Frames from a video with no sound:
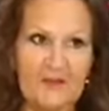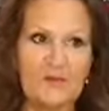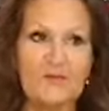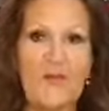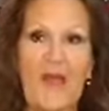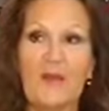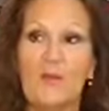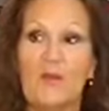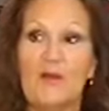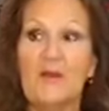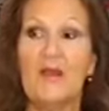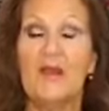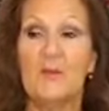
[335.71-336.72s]
It was back
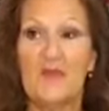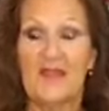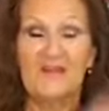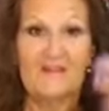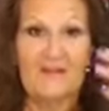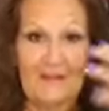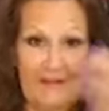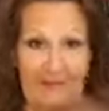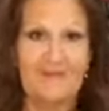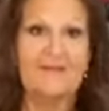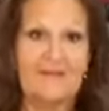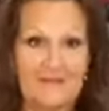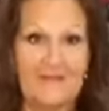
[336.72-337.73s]
when we had
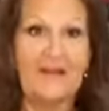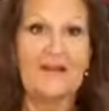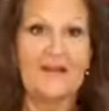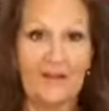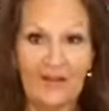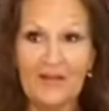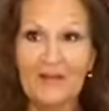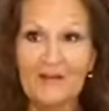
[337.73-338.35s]
vinyl,